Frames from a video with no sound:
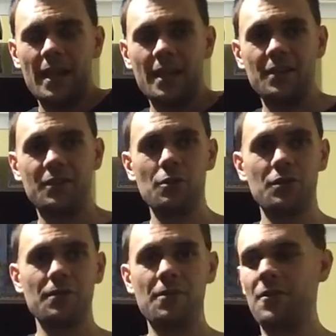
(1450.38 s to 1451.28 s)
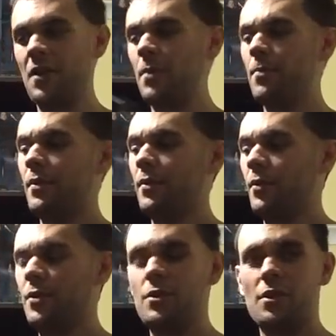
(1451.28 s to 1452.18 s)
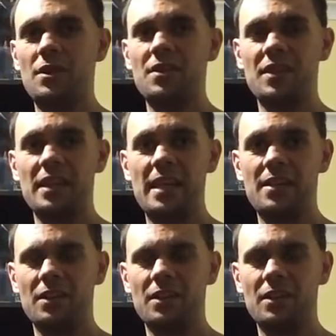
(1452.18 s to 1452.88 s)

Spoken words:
is use of the thumb. You can disengage